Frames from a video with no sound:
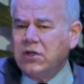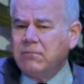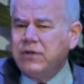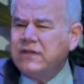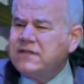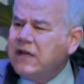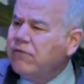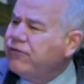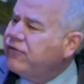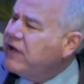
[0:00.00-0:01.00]
but it
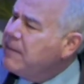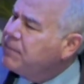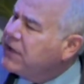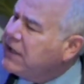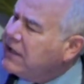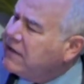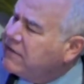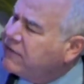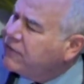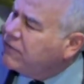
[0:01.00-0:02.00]
delves deeply
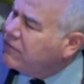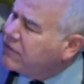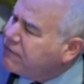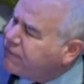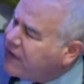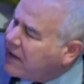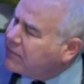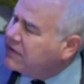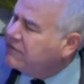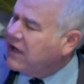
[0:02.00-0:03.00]
into the
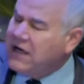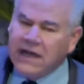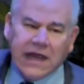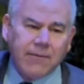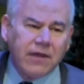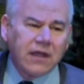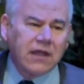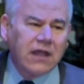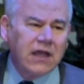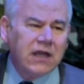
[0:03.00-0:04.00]
family
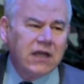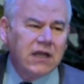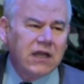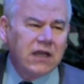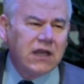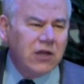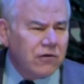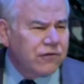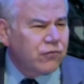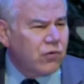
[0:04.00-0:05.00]
dynamic. And
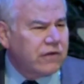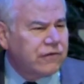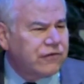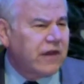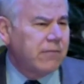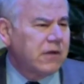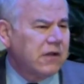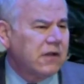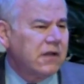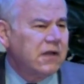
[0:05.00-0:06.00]
here's what's
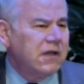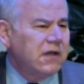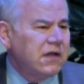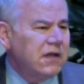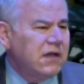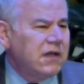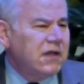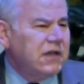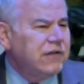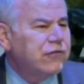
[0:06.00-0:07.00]
seminal.
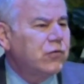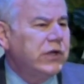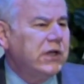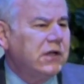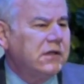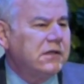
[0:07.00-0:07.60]
It's real.